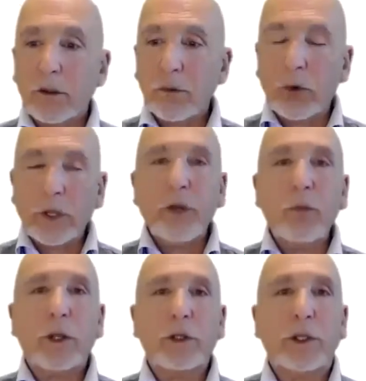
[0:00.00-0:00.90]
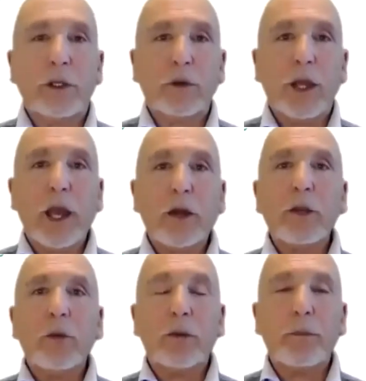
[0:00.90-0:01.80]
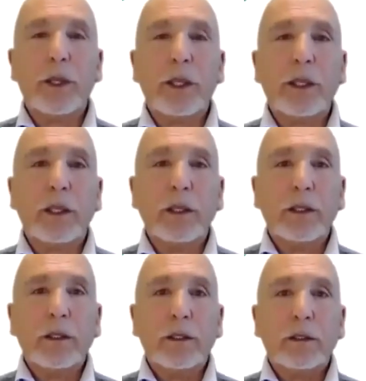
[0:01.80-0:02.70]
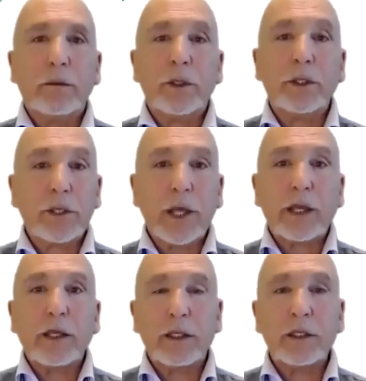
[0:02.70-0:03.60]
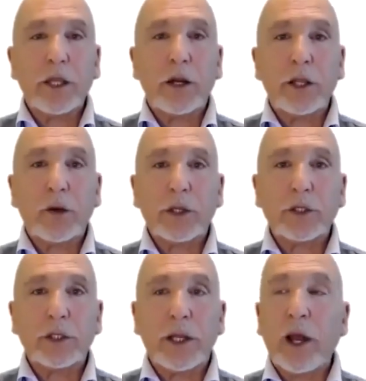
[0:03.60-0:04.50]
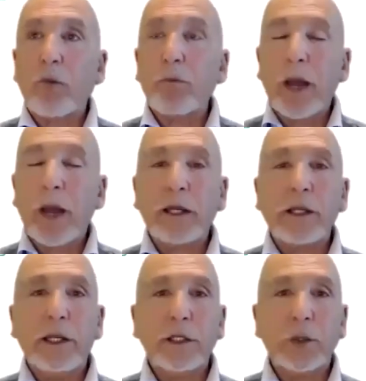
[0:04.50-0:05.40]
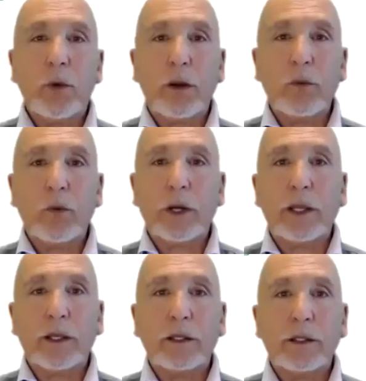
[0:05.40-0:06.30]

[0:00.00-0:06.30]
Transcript: What do you want to do? How do you want to be? Because that is the only question. How badly do I want it?